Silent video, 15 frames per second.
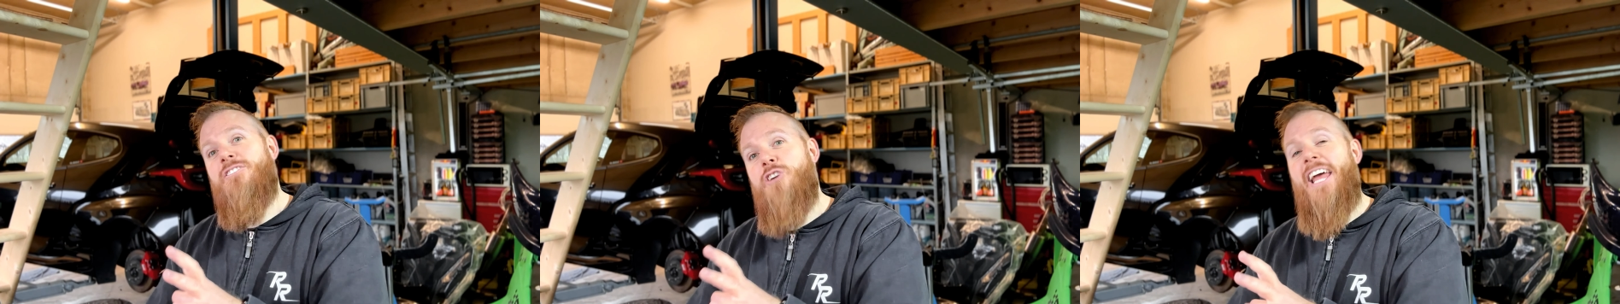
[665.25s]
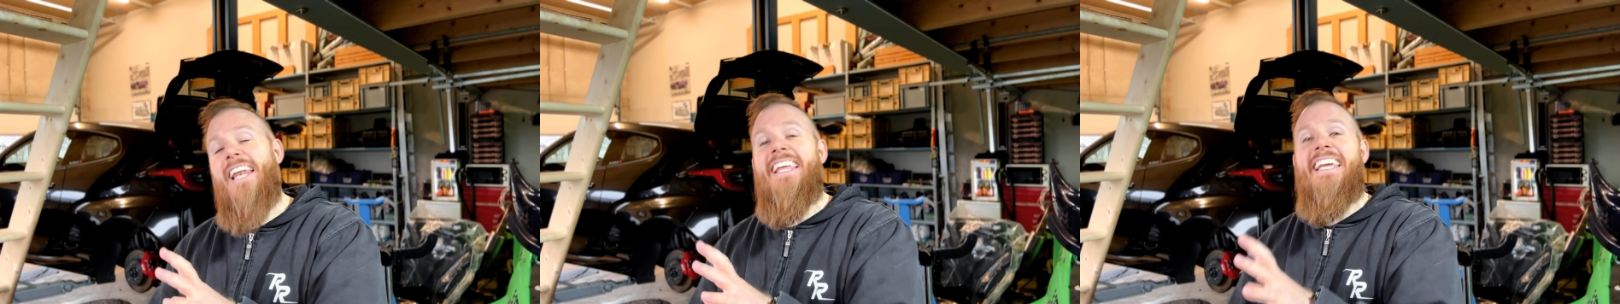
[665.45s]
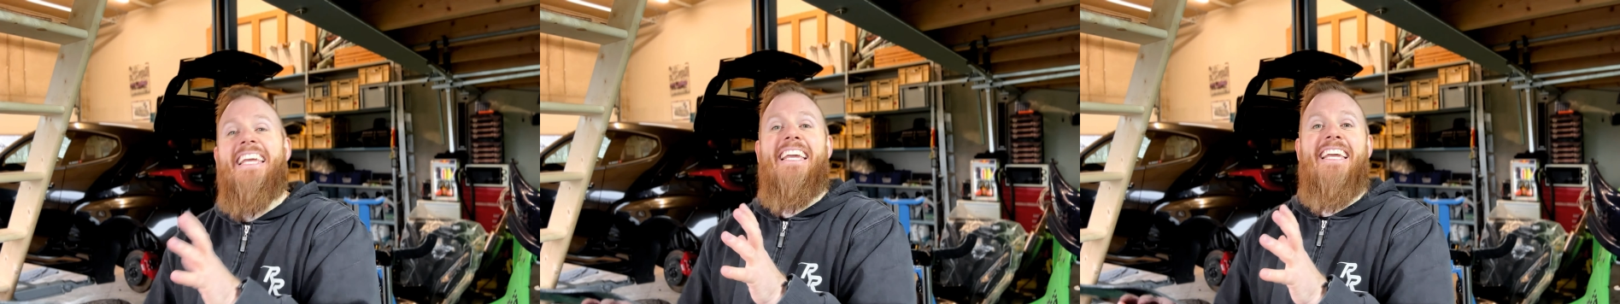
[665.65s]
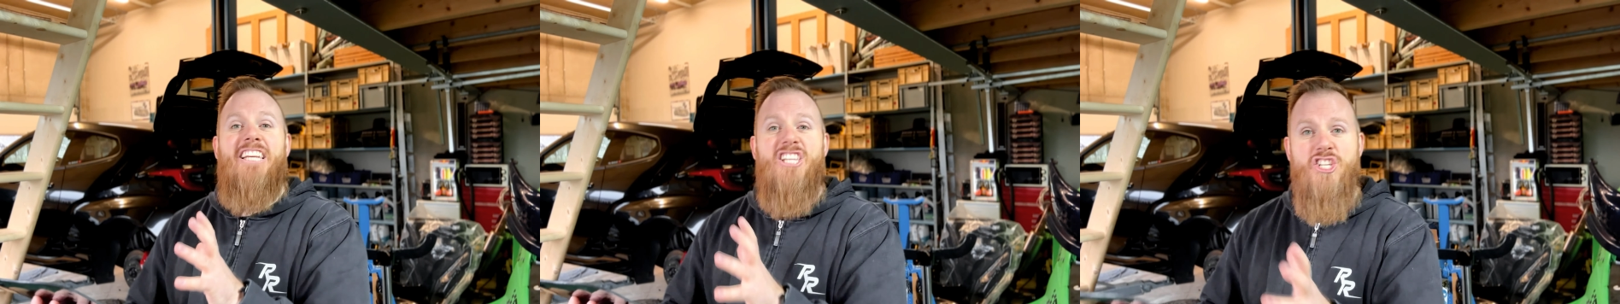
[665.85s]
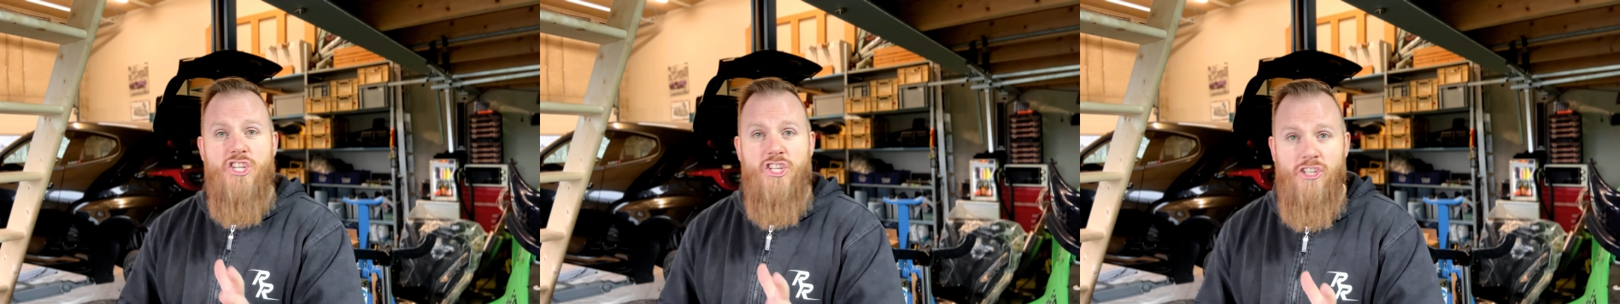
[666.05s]

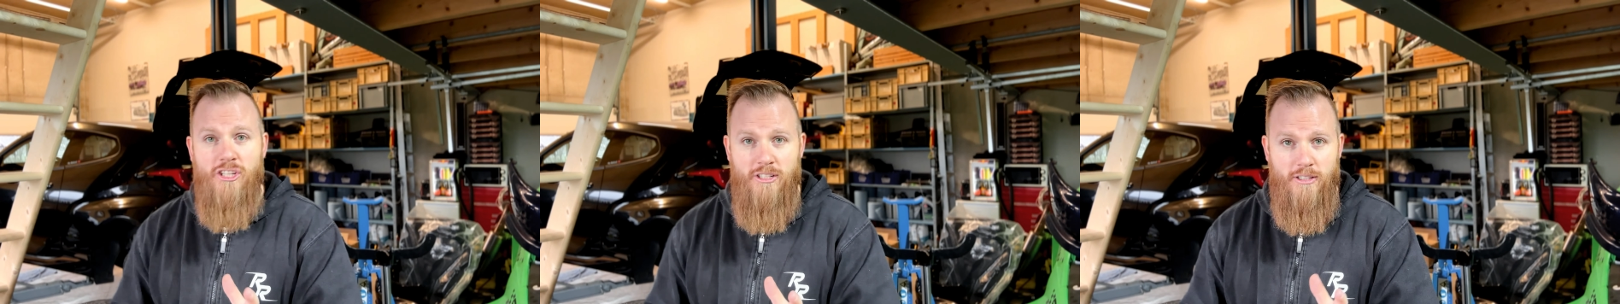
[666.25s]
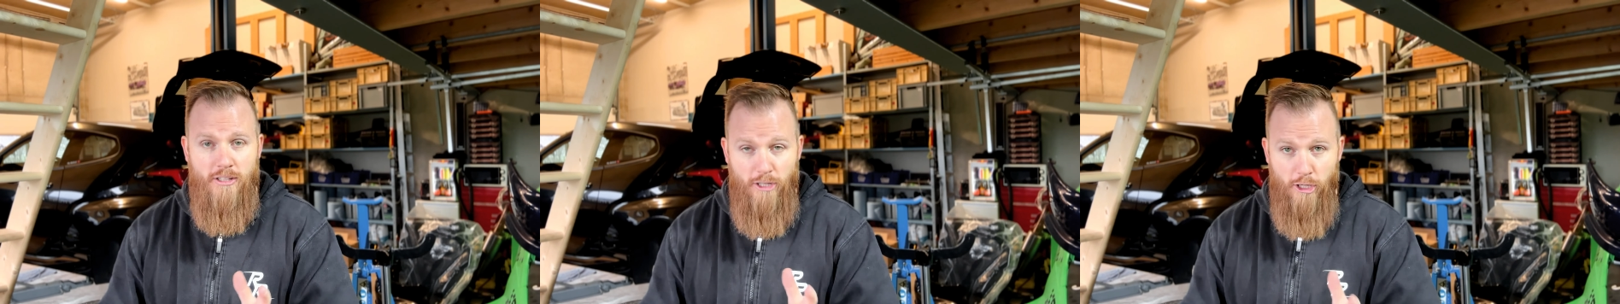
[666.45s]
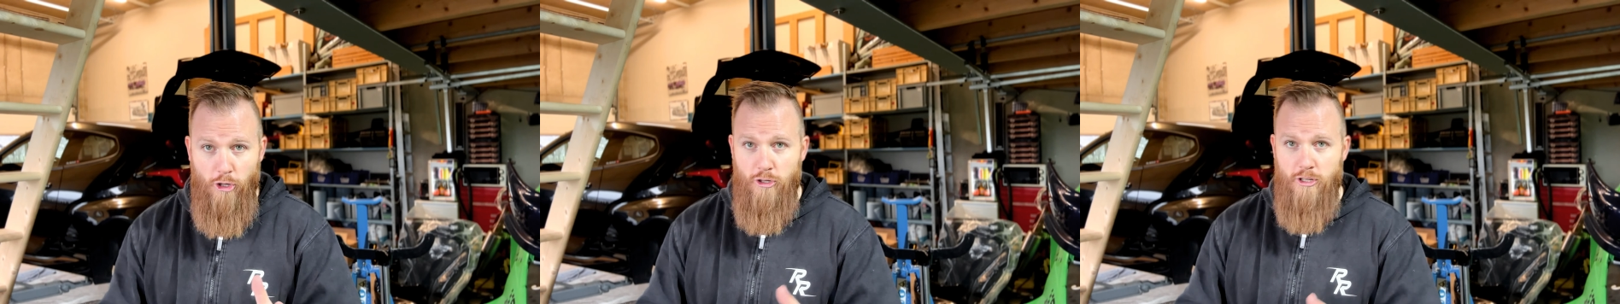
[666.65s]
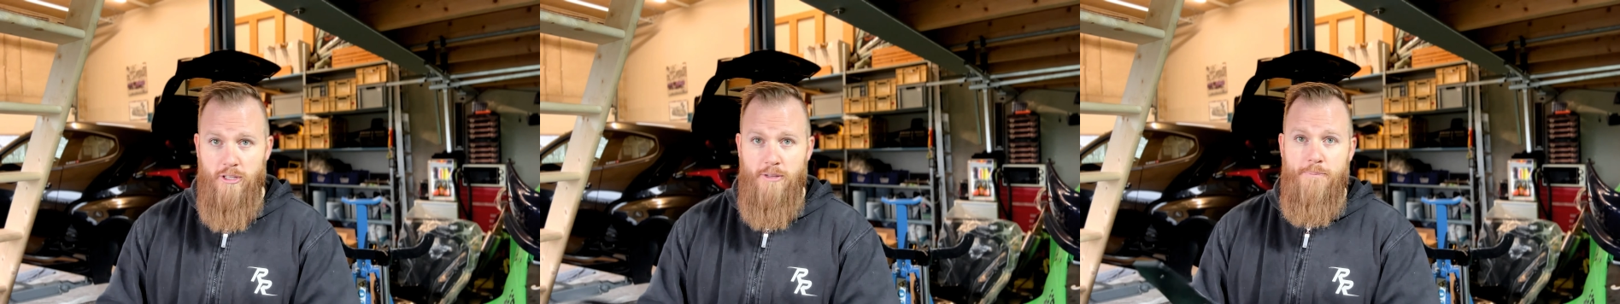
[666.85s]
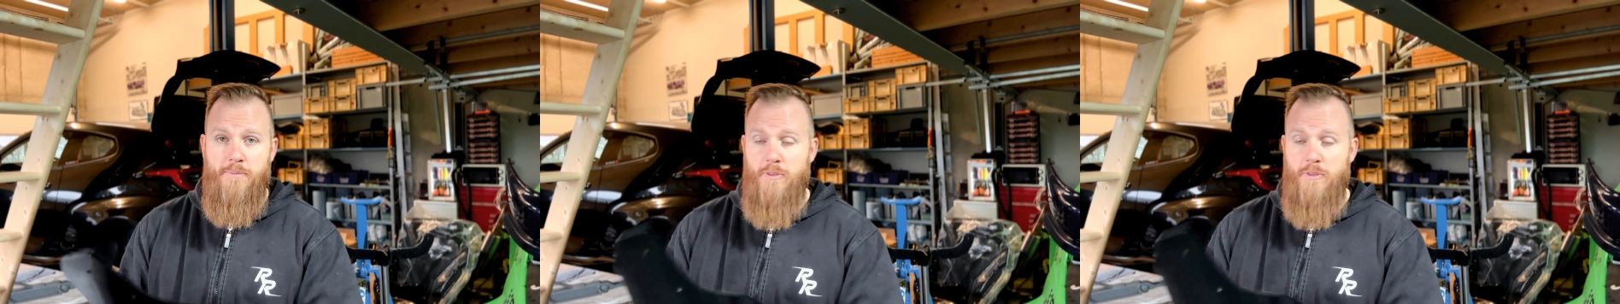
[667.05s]
rally-ish look,